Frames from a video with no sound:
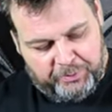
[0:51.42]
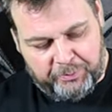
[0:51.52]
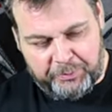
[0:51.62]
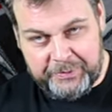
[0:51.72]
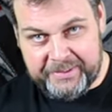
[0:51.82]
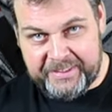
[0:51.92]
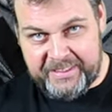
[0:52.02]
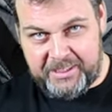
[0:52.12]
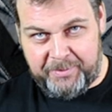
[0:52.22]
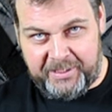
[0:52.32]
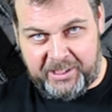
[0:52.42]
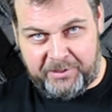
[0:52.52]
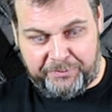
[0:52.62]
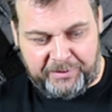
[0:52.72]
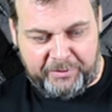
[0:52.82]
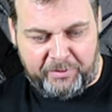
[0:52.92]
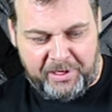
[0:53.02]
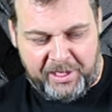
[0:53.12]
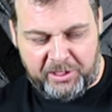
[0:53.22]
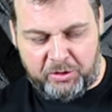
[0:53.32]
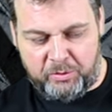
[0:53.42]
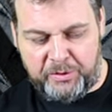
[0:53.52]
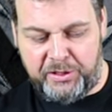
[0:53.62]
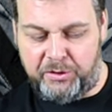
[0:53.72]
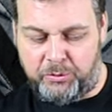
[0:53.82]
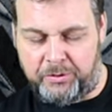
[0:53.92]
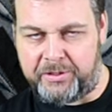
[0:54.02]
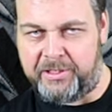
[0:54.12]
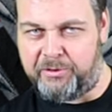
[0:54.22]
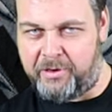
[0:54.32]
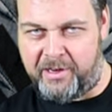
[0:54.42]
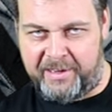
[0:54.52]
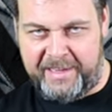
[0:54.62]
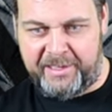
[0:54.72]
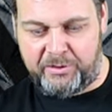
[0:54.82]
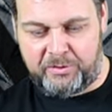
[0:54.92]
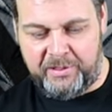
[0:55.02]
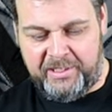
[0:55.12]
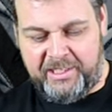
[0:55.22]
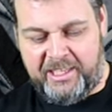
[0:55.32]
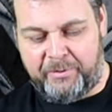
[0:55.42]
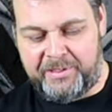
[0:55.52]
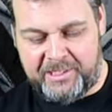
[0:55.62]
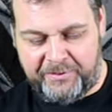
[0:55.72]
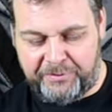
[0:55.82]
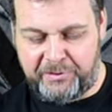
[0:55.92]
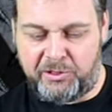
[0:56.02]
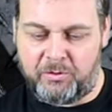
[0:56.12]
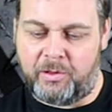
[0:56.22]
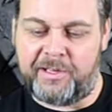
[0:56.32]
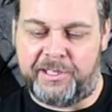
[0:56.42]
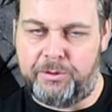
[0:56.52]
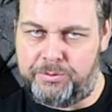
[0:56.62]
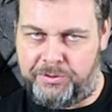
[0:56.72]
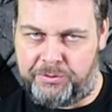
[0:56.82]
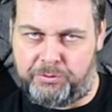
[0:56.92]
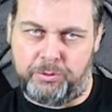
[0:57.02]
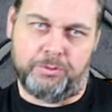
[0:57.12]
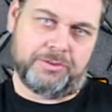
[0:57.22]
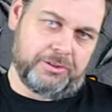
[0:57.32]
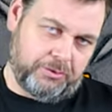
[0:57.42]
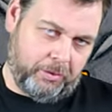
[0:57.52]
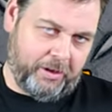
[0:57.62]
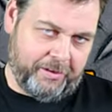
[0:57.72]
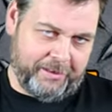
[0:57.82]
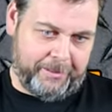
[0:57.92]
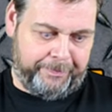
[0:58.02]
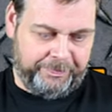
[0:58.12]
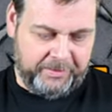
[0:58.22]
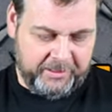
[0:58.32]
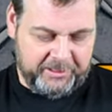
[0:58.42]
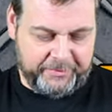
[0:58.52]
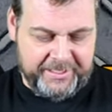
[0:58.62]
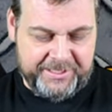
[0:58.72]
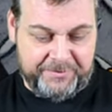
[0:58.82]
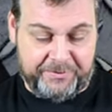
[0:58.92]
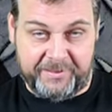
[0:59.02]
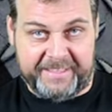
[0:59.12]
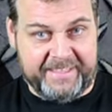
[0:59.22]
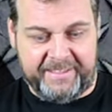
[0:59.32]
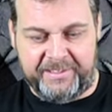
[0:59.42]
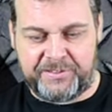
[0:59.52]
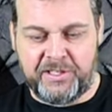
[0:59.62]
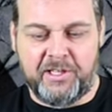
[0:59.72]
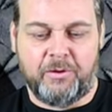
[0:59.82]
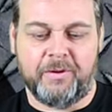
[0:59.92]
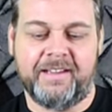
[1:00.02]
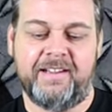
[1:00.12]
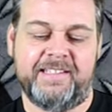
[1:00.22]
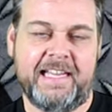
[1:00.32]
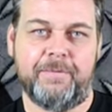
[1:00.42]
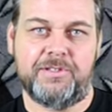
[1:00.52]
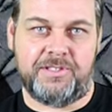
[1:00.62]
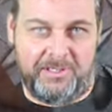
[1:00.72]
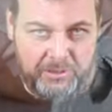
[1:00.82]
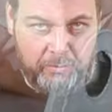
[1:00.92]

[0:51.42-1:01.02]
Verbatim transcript: we really need to be careful that we're not going in crooked or at an angle, and we definitely don't want to use the screws to draw it up. The reason for that is we're going to damage these